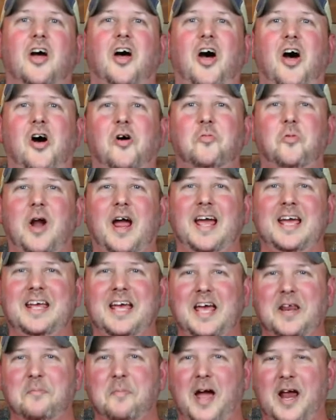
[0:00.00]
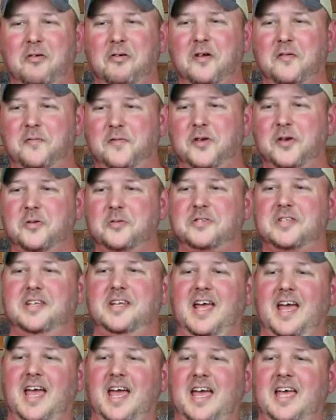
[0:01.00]
Alright, and my review
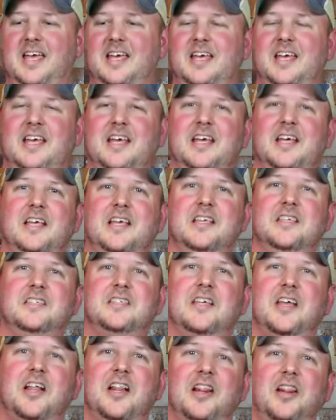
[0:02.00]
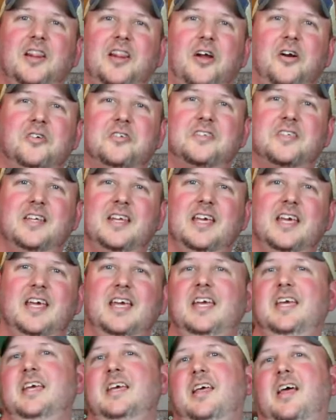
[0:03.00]
today is
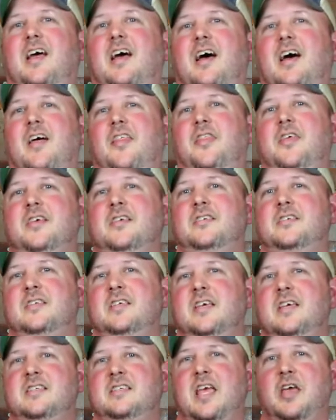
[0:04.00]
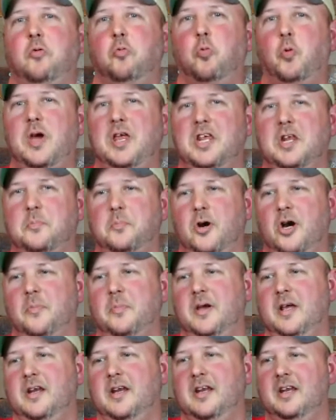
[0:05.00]
Larceny. This is a wheated
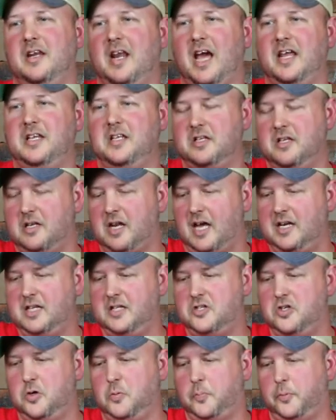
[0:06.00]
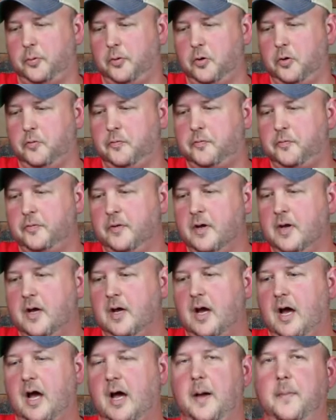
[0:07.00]
bourbon, 92 proof,
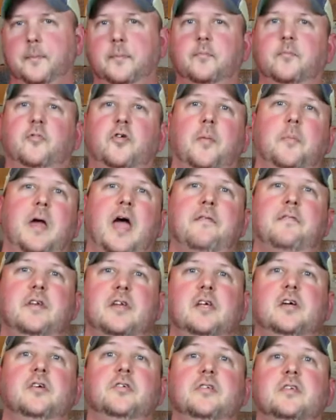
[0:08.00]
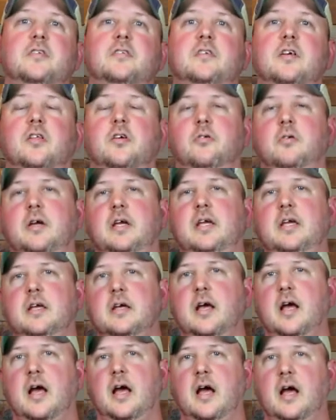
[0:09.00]
from Heaven Hill Distillery.
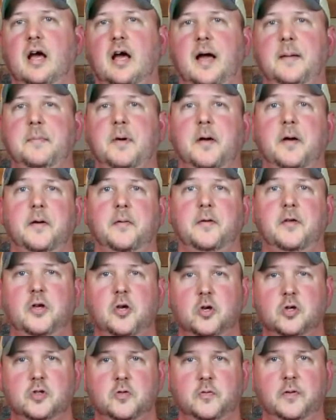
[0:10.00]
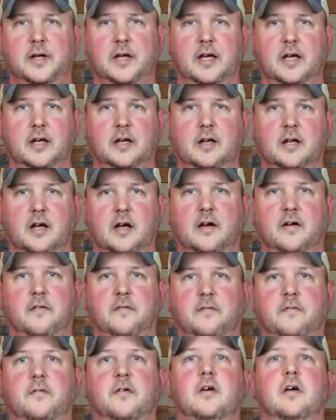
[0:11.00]
I'm a huge fan
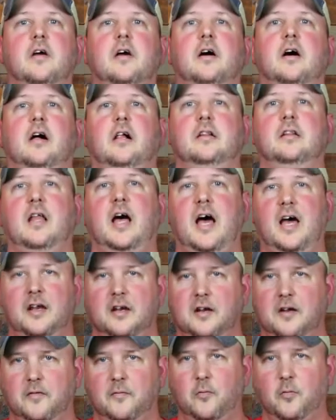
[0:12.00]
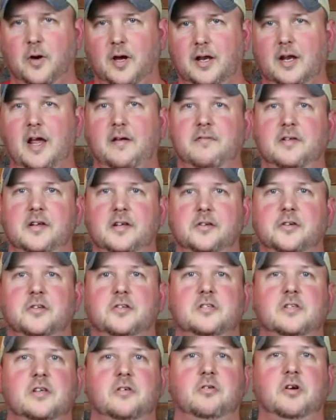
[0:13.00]
of a lot of what Heaven Hill
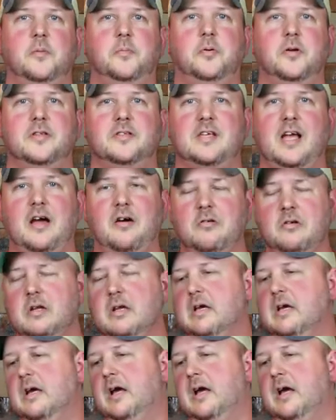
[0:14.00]
Distillery puts out,